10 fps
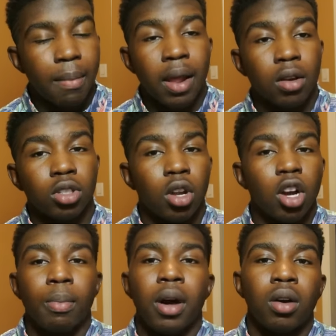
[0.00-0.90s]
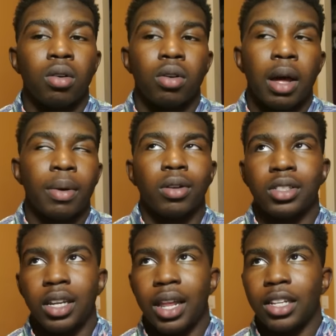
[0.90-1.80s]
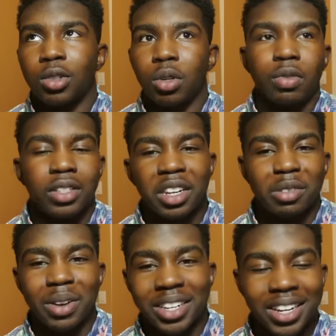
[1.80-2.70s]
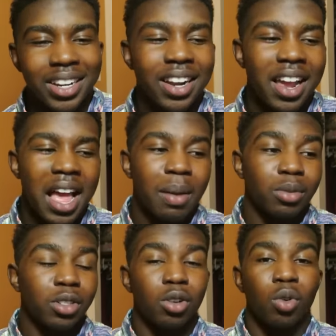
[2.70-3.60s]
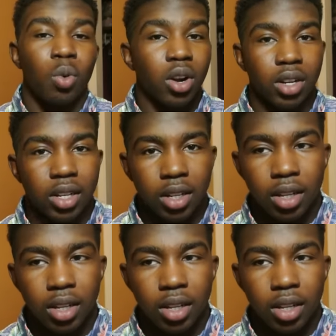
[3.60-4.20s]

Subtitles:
I'm not gonna say, like, 2015 is my year. This is gonna work.